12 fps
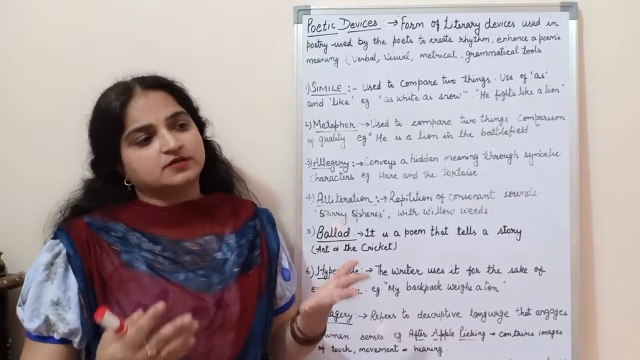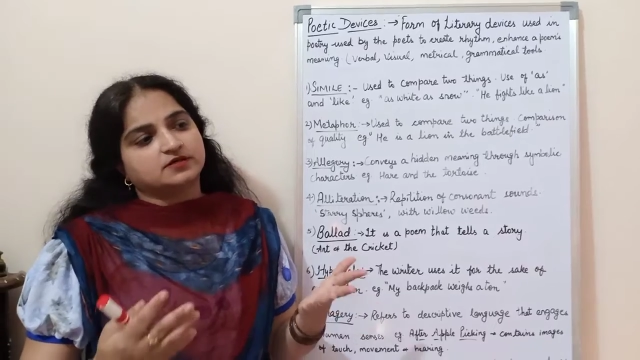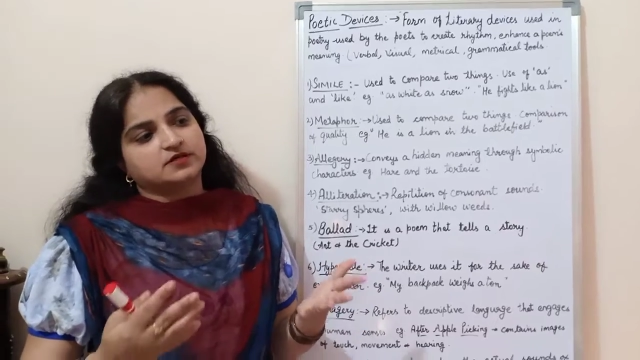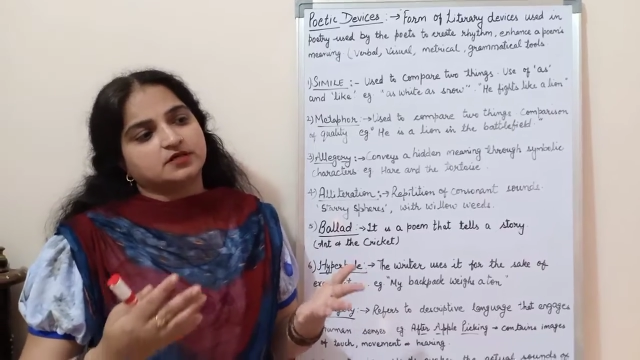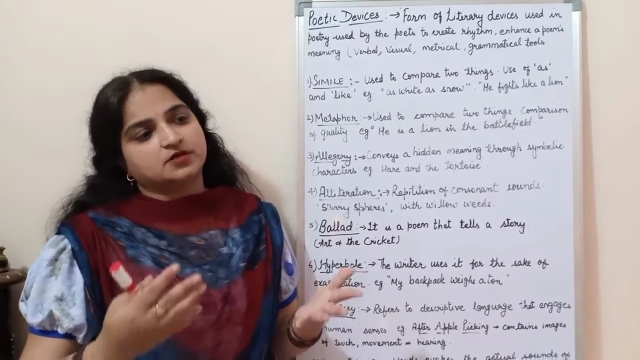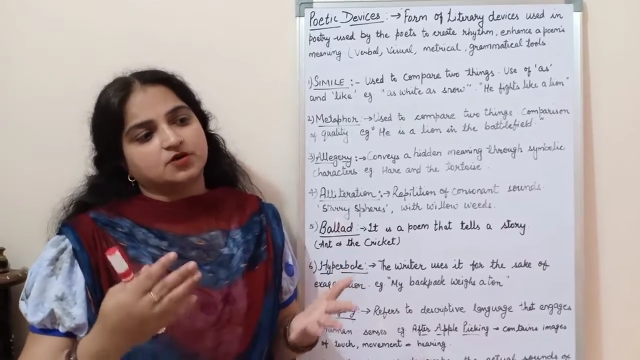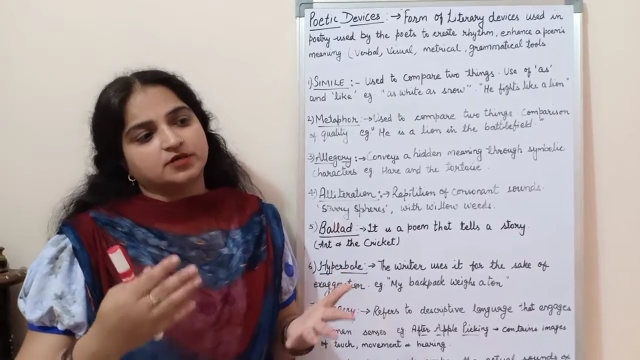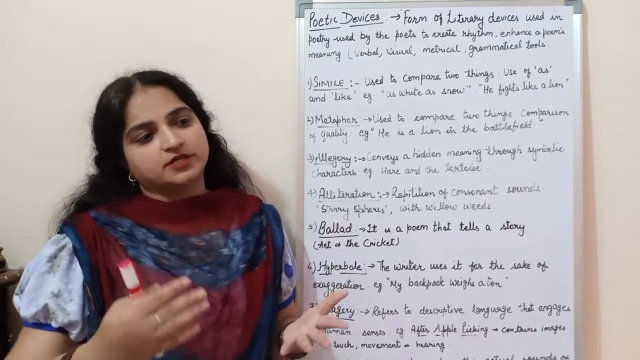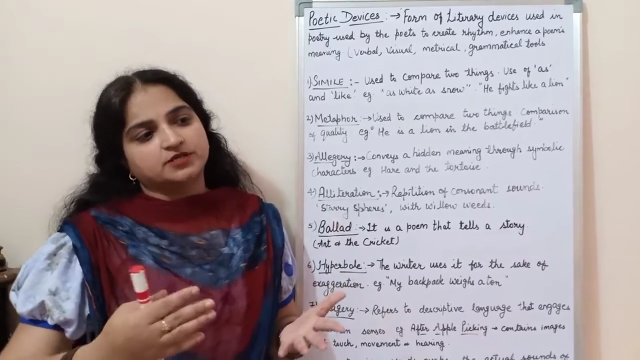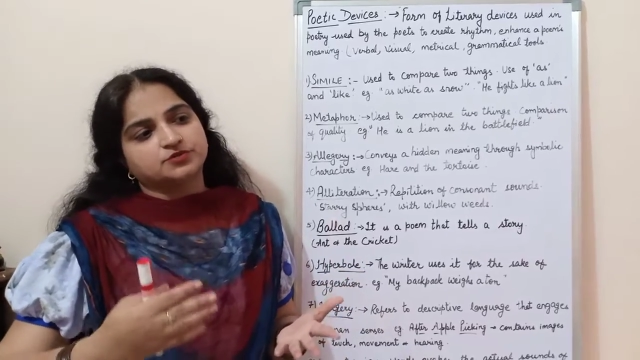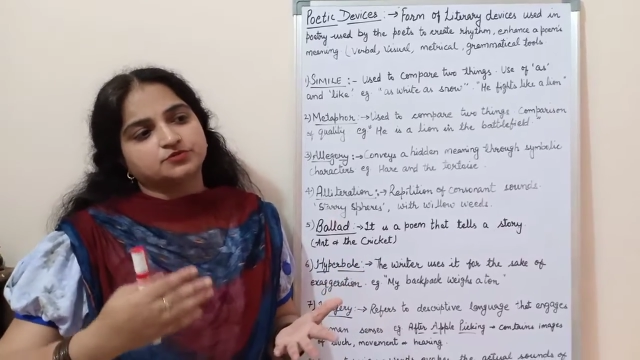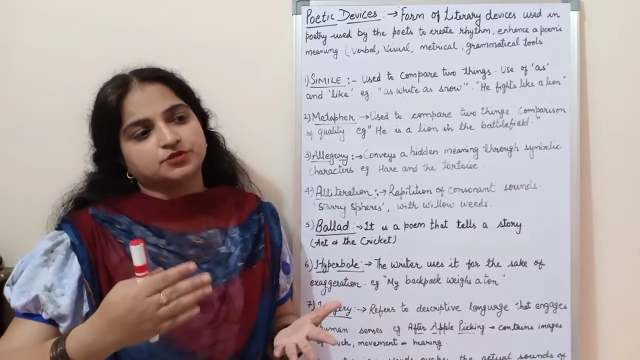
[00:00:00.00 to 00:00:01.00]

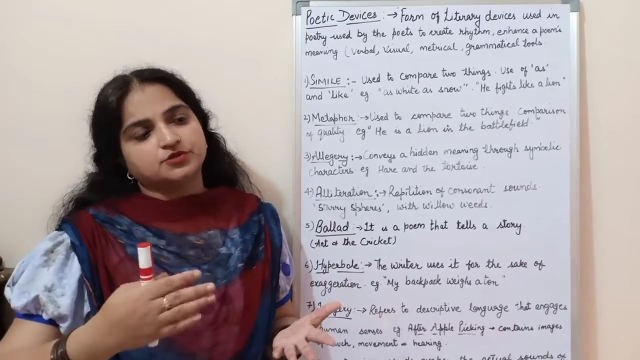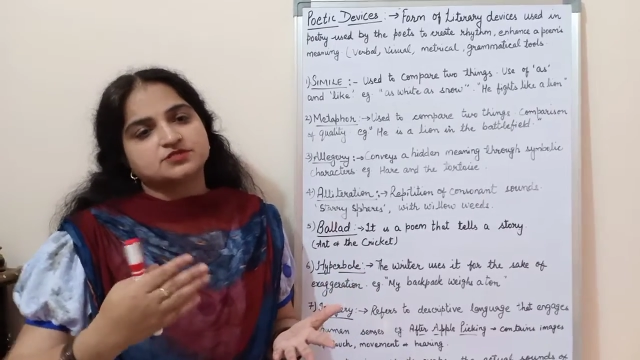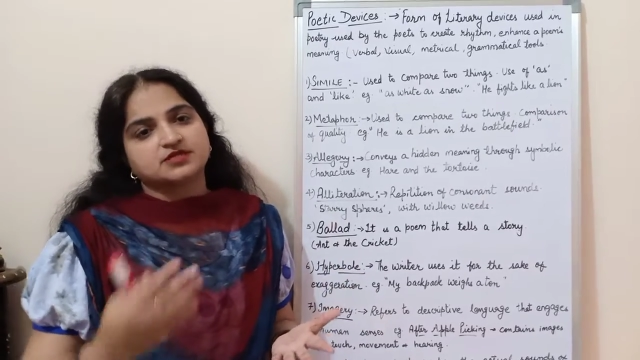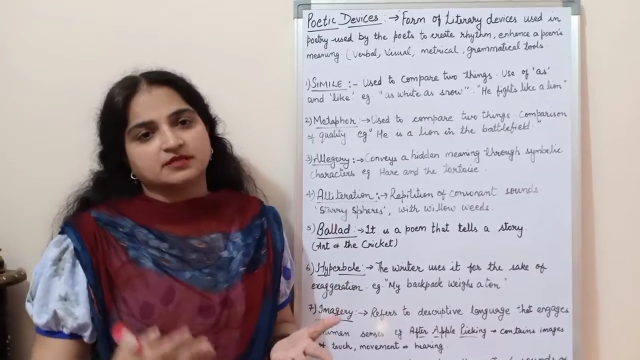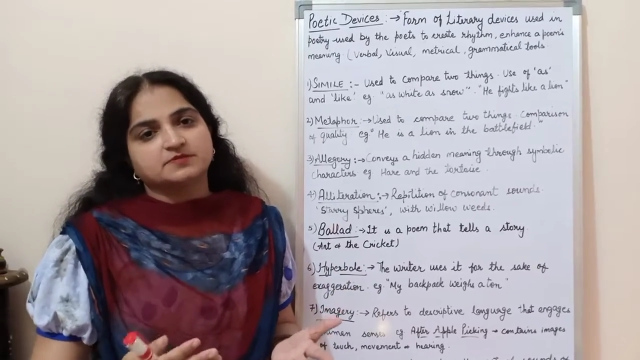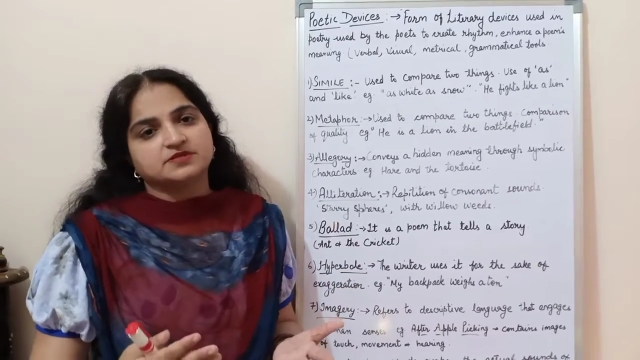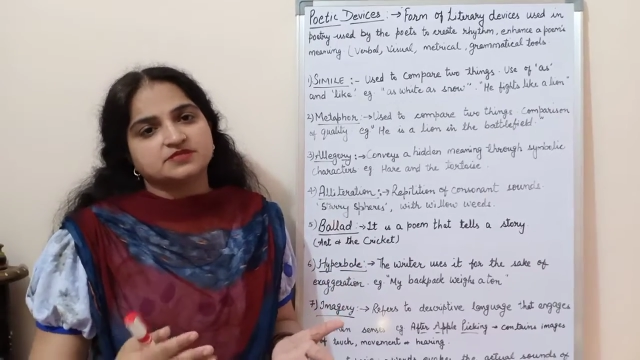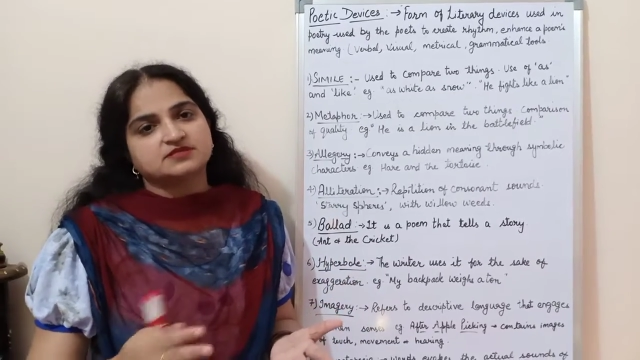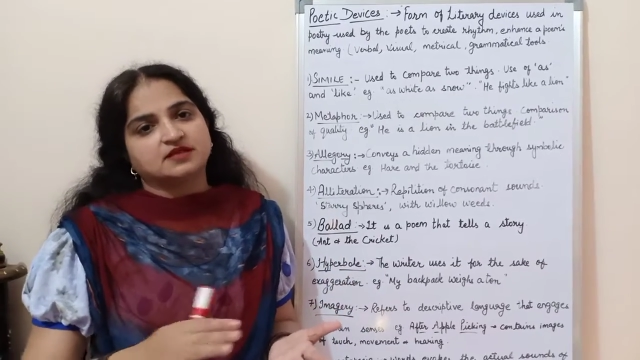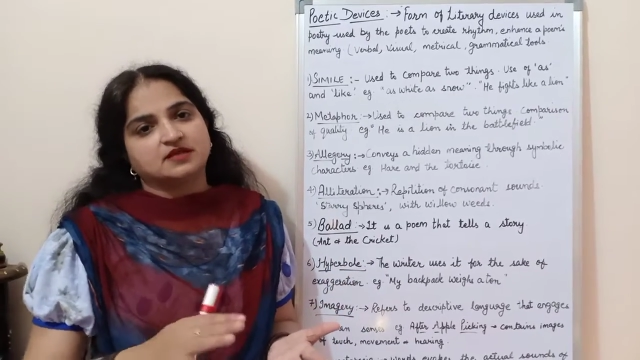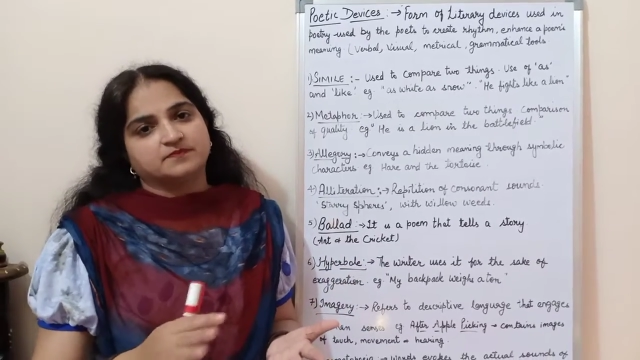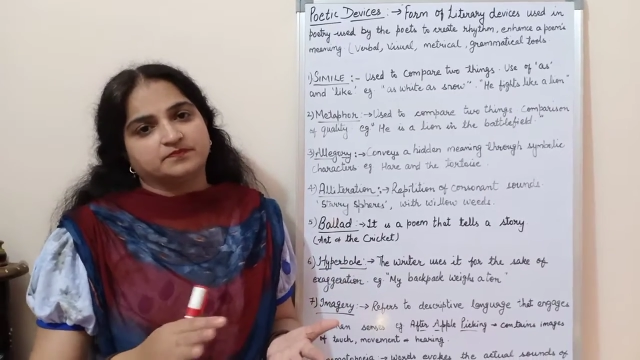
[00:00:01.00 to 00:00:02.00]
according to your syllabus.
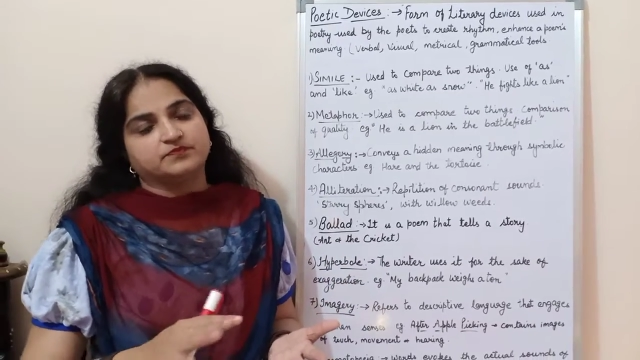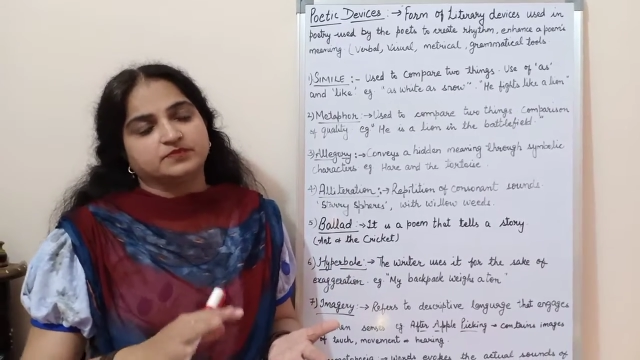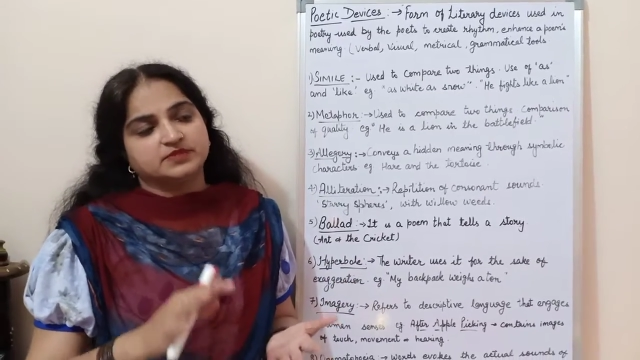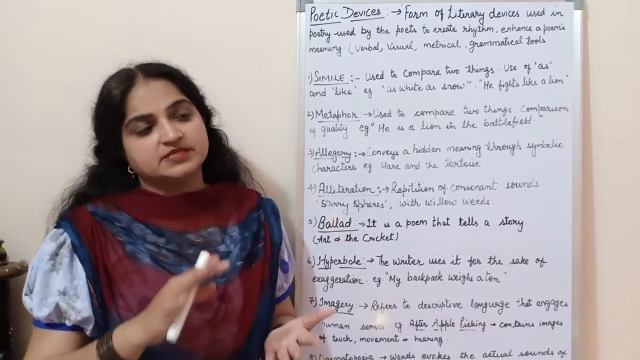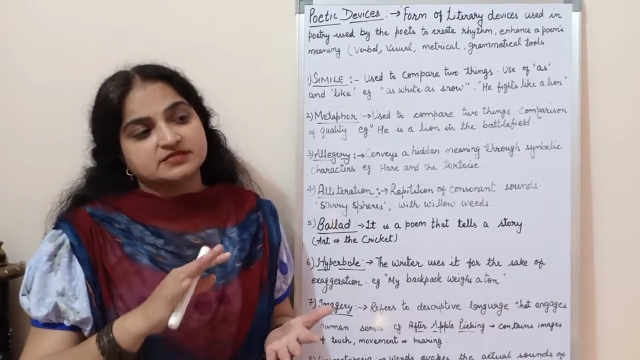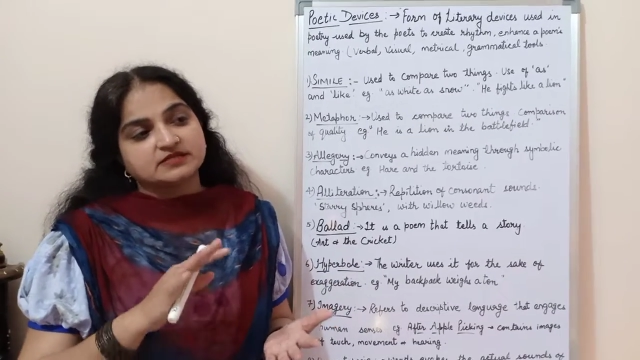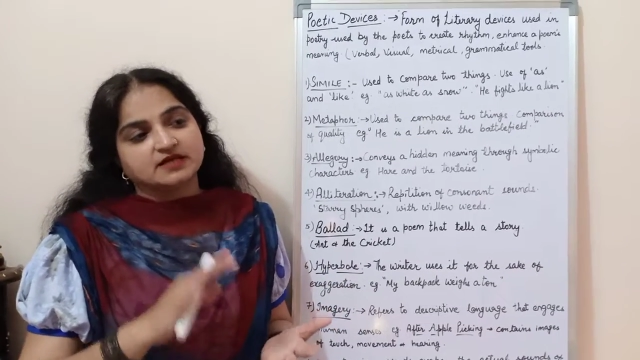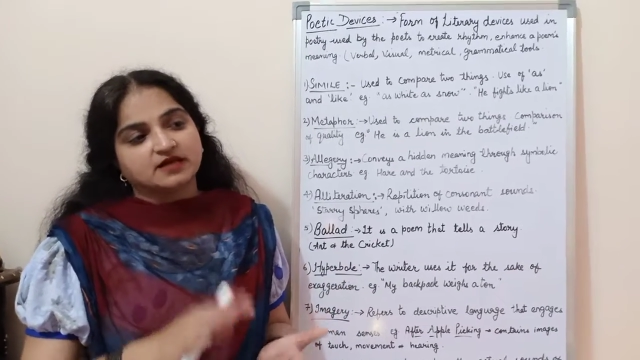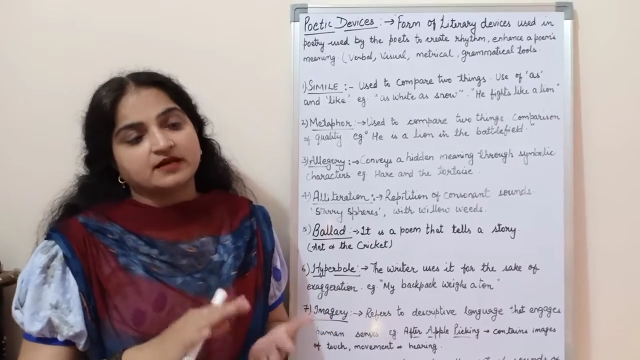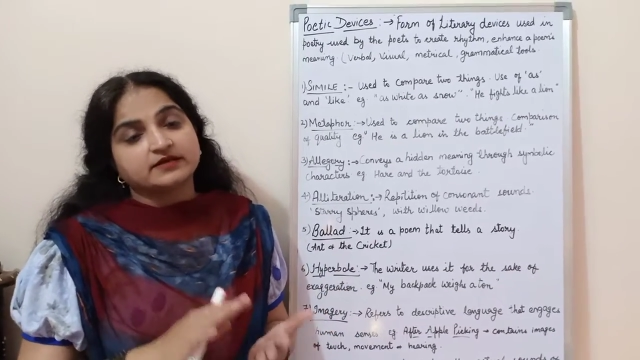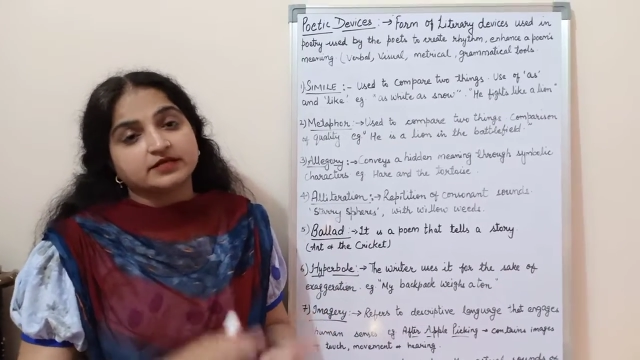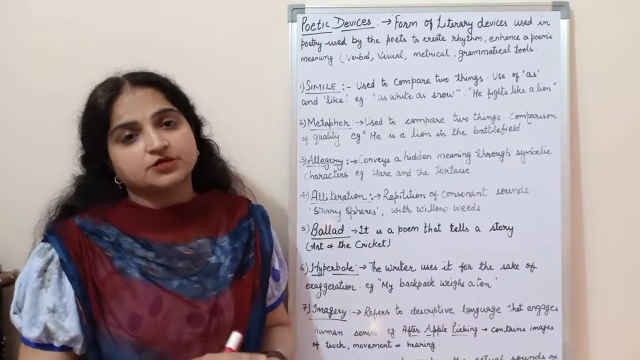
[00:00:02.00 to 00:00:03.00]
They
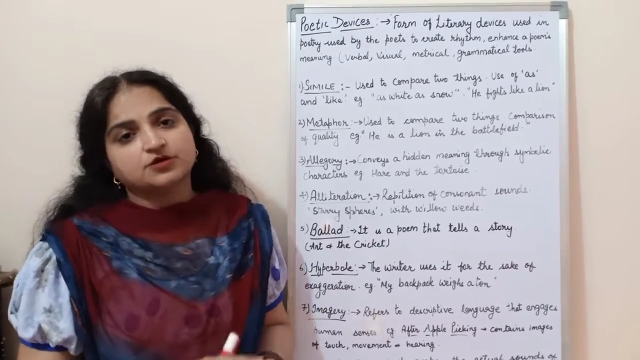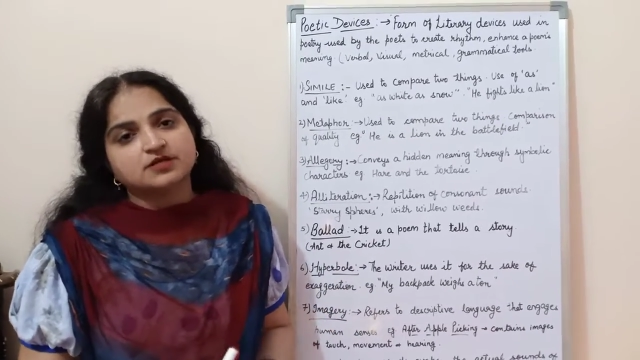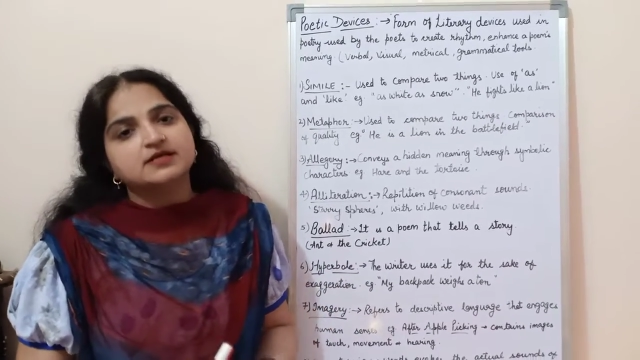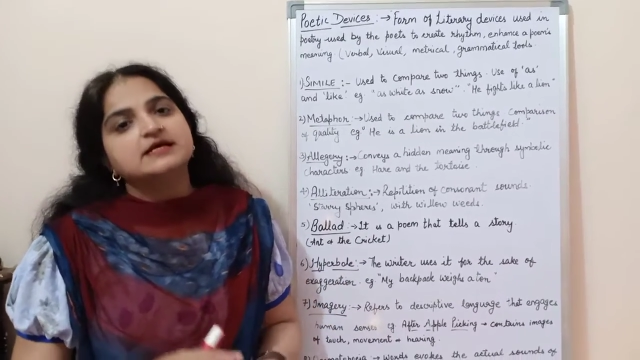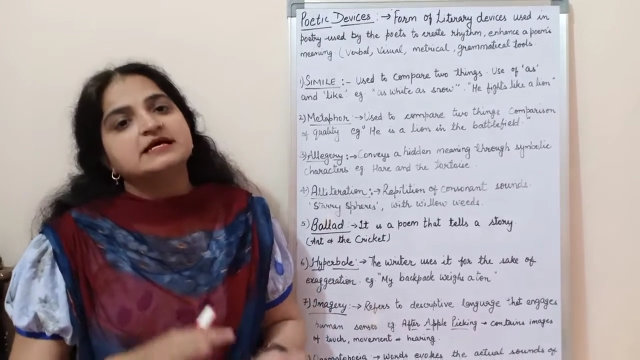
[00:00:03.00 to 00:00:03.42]
are in your